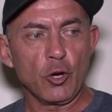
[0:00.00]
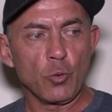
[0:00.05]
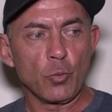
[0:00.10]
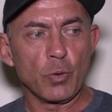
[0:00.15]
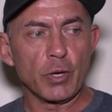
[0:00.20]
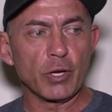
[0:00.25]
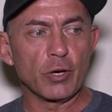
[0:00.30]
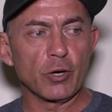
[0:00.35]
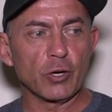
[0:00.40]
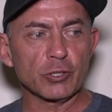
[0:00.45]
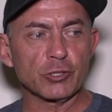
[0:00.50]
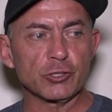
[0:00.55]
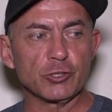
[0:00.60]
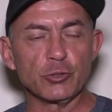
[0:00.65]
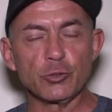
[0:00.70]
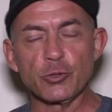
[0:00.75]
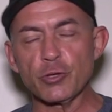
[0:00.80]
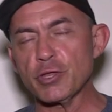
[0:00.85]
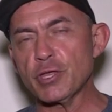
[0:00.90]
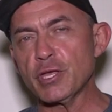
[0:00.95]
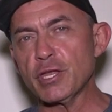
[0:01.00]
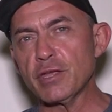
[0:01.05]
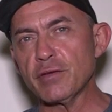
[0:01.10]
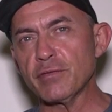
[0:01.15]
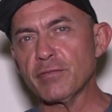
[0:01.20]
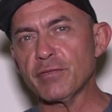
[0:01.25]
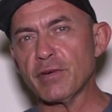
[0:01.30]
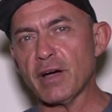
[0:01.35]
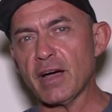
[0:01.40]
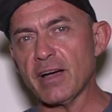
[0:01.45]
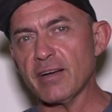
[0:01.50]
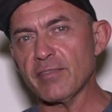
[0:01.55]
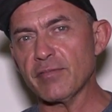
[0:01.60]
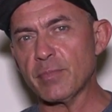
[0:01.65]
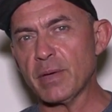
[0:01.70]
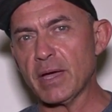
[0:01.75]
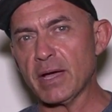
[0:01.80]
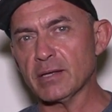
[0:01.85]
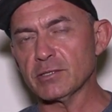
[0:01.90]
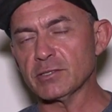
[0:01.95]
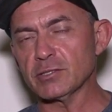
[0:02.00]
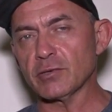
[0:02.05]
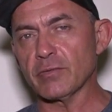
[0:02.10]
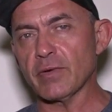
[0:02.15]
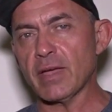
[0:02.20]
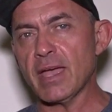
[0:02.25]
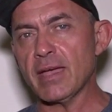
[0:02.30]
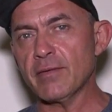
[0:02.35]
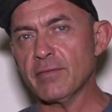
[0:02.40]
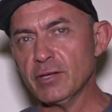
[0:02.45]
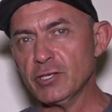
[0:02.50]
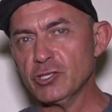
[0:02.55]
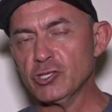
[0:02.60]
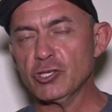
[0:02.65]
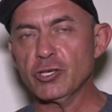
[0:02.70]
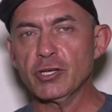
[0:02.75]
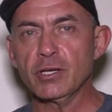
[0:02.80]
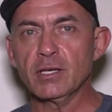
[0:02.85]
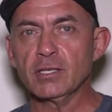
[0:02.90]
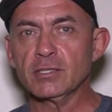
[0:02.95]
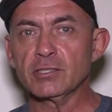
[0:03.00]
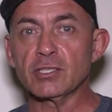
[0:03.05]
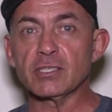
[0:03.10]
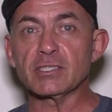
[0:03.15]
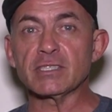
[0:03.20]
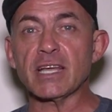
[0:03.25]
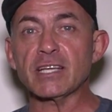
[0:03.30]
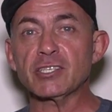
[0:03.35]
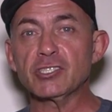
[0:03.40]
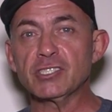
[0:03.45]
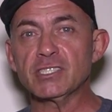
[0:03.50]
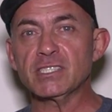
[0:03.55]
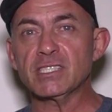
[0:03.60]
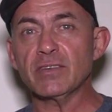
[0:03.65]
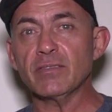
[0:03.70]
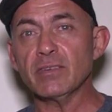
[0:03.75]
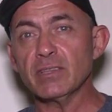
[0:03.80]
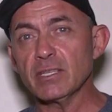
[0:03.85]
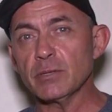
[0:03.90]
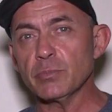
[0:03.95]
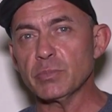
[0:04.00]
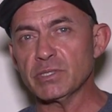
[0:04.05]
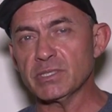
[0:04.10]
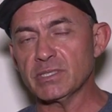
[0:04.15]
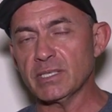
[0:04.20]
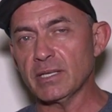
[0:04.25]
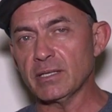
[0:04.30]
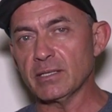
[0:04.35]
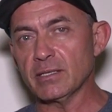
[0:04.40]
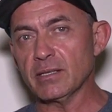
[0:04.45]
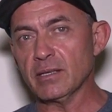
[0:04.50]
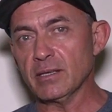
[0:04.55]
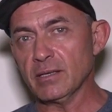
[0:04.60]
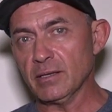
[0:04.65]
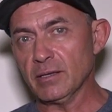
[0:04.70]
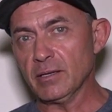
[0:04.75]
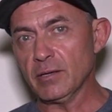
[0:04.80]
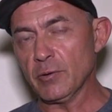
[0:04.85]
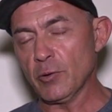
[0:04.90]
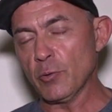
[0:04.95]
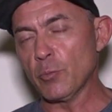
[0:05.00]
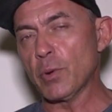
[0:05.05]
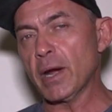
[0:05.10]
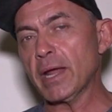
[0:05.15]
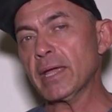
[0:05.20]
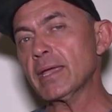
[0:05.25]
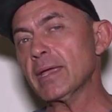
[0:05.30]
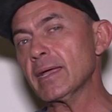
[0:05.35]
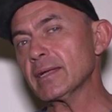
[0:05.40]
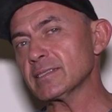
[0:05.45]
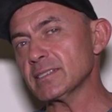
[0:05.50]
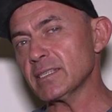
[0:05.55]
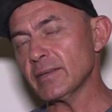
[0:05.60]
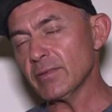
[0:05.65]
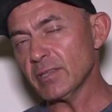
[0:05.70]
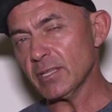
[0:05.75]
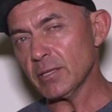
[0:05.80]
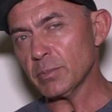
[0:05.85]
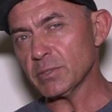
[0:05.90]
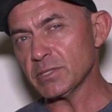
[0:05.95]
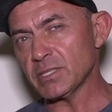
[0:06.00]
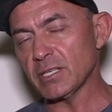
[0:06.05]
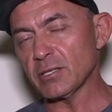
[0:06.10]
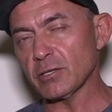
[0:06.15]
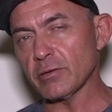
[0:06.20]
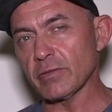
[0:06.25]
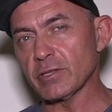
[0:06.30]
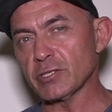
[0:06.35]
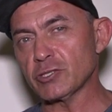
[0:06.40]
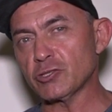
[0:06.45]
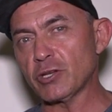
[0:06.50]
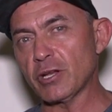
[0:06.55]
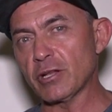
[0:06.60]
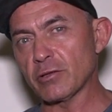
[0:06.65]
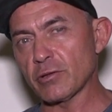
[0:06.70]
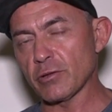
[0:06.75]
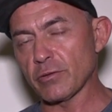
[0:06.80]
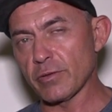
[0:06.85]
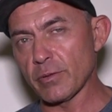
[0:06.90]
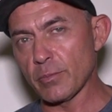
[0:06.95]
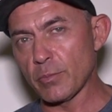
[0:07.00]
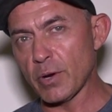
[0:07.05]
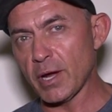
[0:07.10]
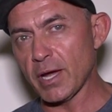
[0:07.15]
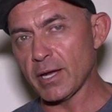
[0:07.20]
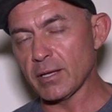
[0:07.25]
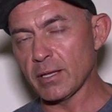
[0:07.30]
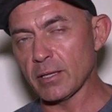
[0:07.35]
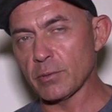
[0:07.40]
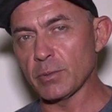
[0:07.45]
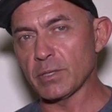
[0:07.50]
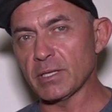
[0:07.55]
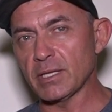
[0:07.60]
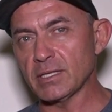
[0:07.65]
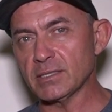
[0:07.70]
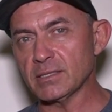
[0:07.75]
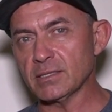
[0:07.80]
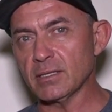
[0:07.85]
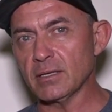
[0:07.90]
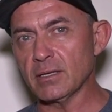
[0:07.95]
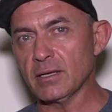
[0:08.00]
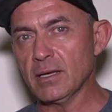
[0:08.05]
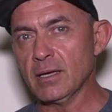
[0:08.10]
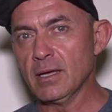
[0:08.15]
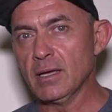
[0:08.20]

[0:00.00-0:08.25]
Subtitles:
we got to 35 pounds of average. So it's actually 70%, or breaking at 70% of the strength of the braid that we tested.